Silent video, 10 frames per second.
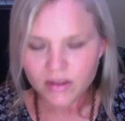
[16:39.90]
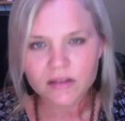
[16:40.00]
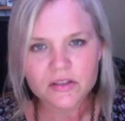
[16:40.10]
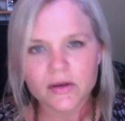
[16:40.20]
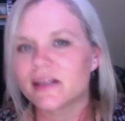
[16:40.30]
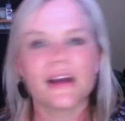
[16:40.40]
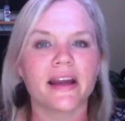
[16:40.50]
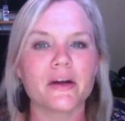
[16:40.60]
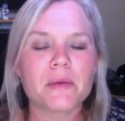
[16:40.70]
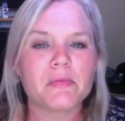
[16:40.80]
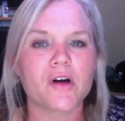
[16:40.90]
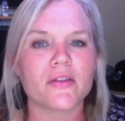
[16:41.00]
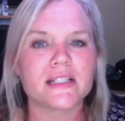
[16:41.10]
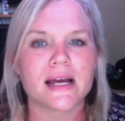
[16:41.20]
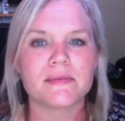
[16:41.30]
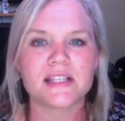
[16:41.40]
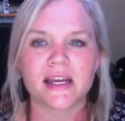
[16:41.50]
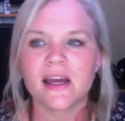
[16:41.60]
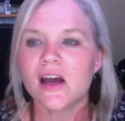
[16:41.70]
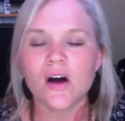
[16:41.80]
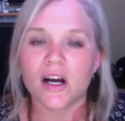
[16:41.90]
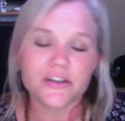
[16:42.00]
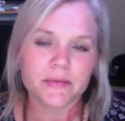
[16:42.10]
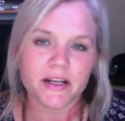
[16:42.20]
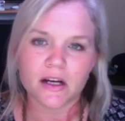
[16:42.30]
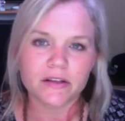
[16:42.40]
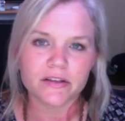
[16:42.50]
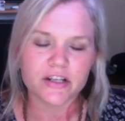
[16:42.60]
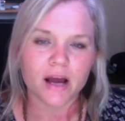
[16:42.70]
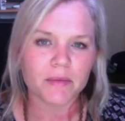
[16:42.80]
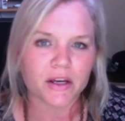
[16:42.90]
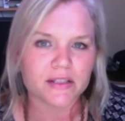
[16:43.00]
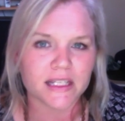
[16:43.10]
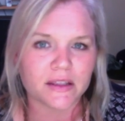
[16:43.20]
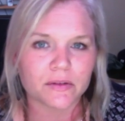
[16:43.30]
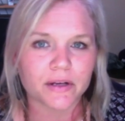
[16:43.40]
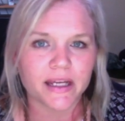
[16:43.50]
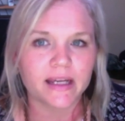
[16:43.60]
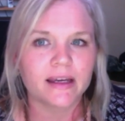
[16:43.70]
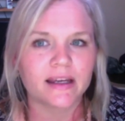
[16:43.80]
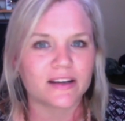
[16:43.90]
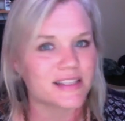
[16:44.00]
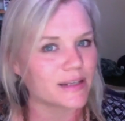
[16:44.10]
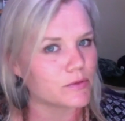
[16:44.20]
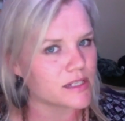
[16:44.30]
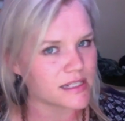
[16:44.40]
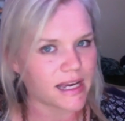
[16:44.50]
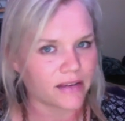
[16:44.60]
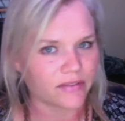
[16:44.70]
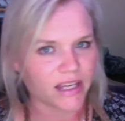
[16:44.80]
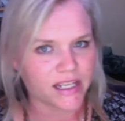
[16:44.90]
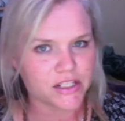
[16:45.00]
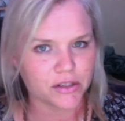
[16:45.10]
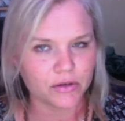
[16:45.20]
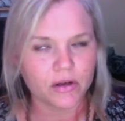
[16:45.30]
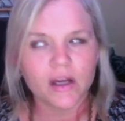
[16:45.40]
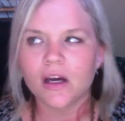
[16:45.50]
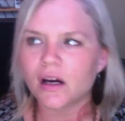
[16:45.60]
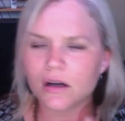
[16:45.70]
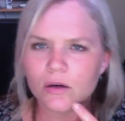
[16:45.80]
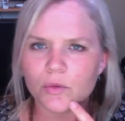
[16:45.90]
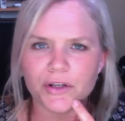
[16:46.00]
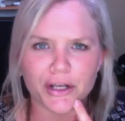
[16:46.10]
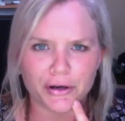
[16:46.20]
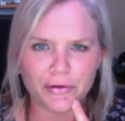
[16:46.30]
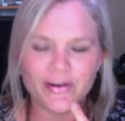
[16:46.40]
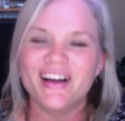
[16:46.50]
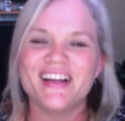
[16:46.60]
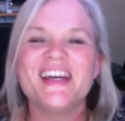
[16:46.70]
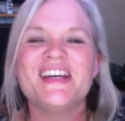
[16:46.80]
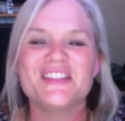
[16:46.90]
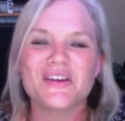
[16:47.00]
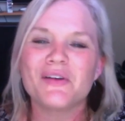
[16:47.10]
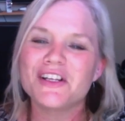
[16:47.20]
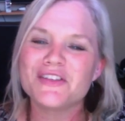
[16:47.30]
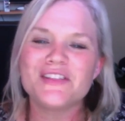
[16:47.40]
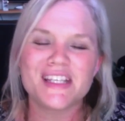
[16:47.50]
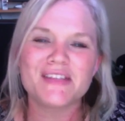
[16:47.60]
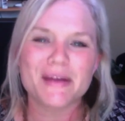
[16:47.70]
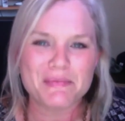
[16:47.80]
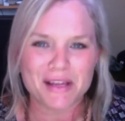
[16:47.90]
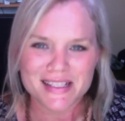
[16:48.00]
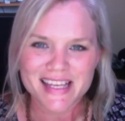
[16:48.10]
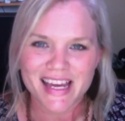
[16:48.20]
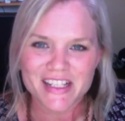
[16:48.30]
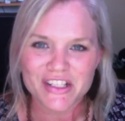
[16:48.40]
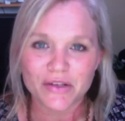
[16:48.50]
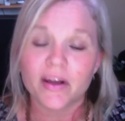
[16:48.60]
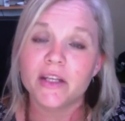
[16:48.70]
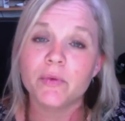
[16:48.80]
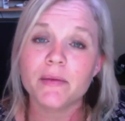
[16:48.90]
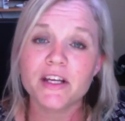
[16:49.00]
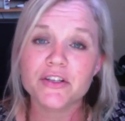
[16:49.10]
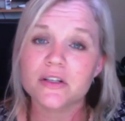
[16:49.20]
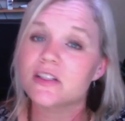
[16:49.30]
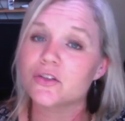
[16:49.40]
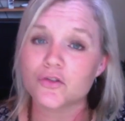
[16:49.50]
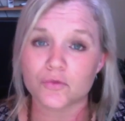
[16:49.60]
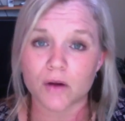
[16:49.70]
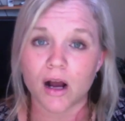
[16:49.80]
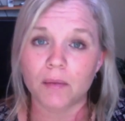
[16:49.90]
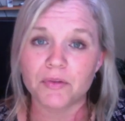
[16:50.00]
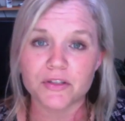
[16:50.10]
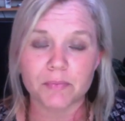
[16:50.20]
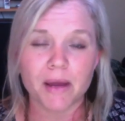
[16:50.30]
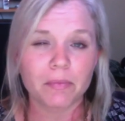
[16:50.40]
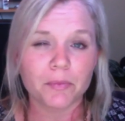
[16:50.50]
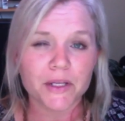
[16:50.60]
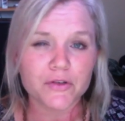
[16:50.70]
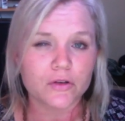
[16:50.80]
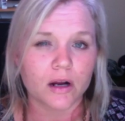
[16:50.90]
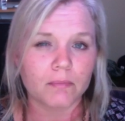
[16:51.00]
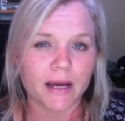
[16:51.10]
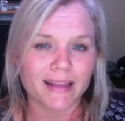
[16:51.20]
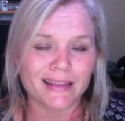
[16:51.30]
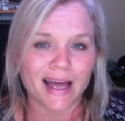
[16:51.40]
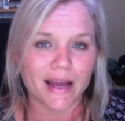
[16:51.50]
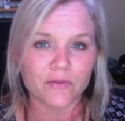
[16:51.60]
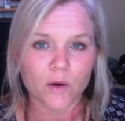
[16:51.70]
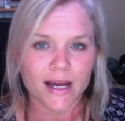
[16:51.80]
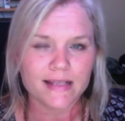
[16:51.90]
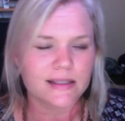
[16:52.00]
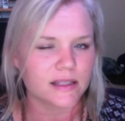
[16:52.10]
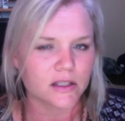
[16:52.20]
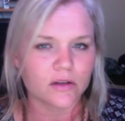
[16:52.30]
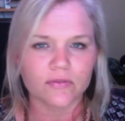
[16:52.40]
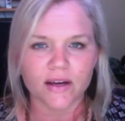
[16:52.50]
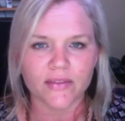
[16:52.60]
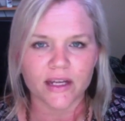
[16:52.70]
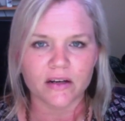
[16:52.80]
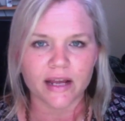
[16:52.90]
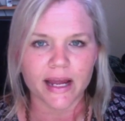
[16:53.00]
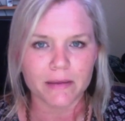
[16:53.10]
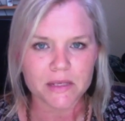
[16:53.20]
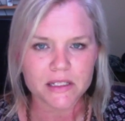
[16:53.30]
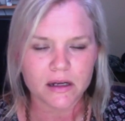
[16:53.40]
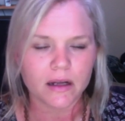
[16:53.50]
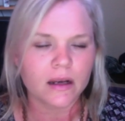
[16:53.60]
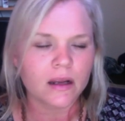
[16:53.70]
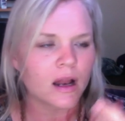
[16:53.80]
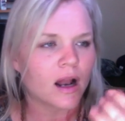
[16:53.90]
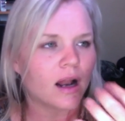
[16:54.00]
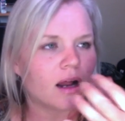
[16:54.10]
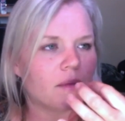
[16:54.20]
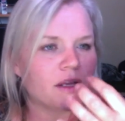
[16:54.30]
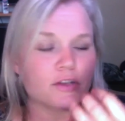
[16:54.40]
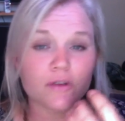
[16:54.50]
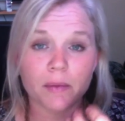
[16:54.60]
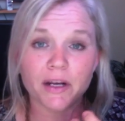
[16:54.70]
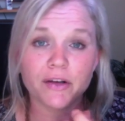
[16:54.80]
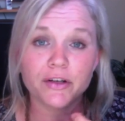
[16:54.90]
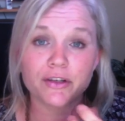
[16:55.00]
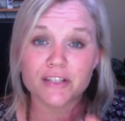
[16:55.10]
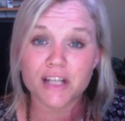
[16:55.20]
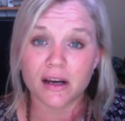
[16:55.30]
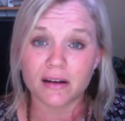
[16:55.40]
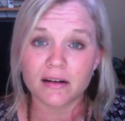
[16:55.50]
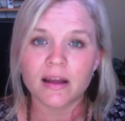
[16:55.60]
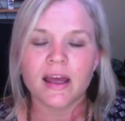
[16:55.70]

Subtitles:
So I hear people all the time say, Audrey, my doctor's got me on D3. And I'll say, well, does it have K2? Oh, well, no. So you want to do D3 plus K2, and you want to make sure it's a drop. There's a peppermint drop by Livewise. I think you can find that on Amazon. And you drop it under your tongue.